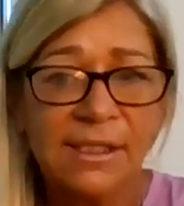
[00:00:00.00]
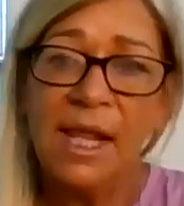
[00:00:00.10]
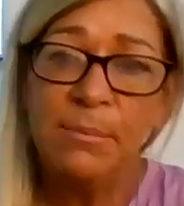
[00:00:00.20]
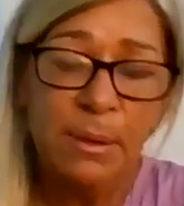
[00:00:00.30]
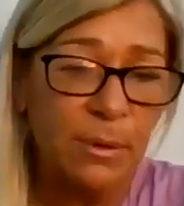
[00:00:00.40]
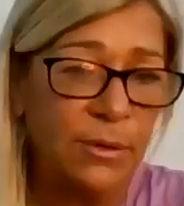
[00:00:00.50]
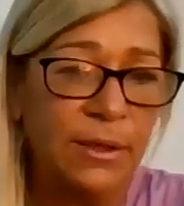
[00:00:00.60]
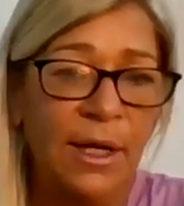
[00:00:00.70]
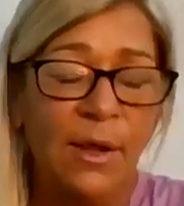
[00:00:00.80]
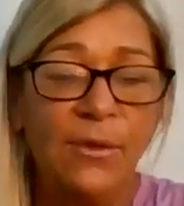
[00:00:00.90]
a lot of
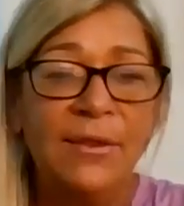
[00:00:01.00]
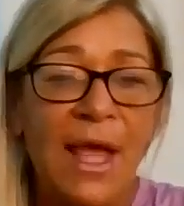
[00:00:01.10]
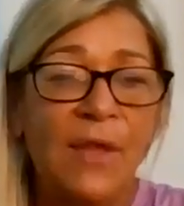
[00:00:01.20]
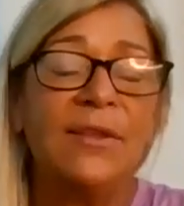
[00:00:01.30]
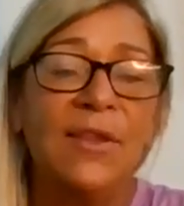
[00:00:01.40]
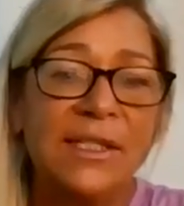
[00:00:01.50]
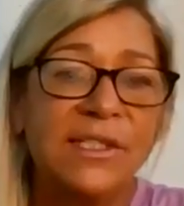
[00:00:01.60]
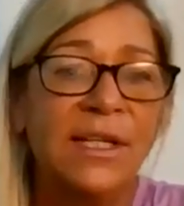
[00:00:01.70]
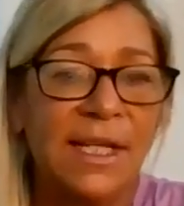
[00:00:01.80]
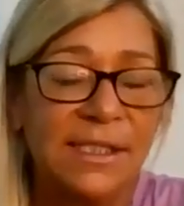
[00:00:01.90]
people, you know, that now that
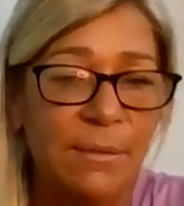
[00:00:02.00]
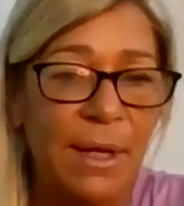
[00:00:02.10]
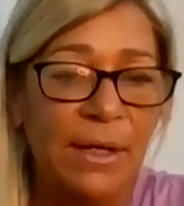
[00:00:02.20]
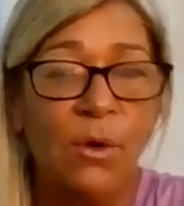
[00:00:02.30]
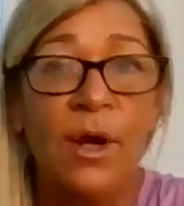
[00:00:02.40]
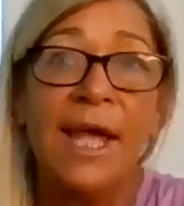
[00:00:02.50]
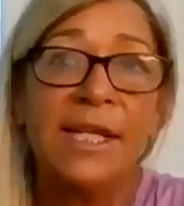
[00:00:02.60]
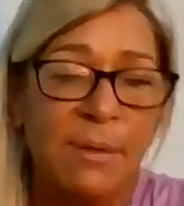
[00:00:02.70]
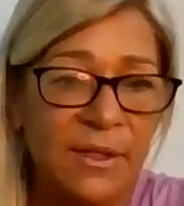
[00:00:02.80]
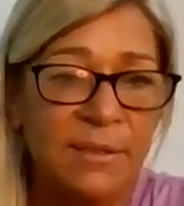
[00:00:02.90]
that's the next debate or
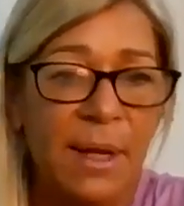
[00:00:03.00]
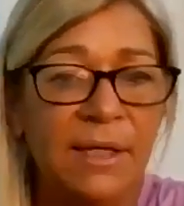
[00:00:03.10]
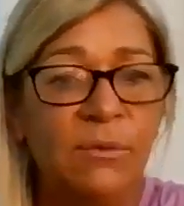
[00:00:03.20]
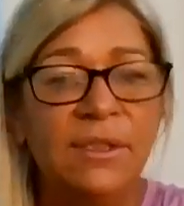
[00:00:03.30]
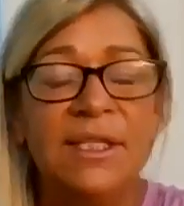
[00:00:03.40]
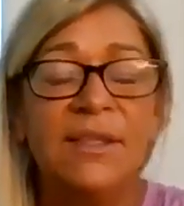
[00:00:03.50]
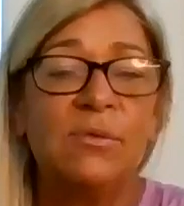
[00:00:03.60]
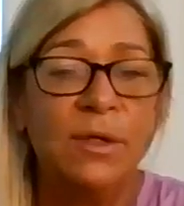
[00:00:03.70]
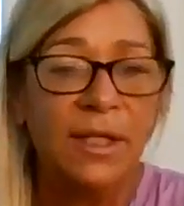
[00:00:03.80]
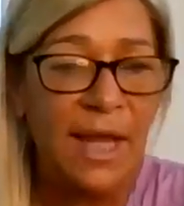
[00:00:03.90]
has been the debate. Did
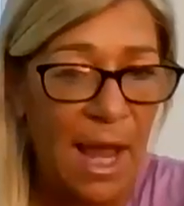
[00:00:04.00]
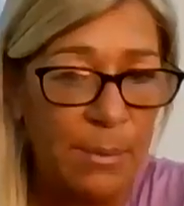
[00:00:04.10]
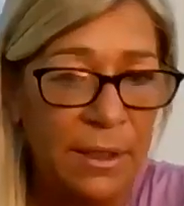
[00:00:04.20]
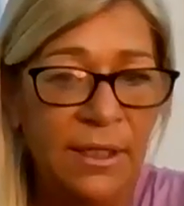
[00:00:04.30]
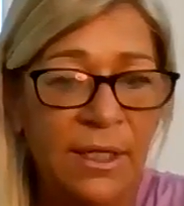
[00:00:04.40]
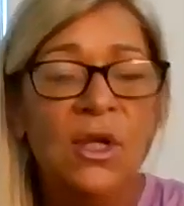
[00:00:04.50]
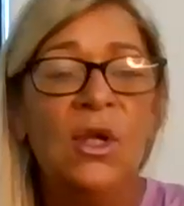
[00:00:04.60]
this really happen?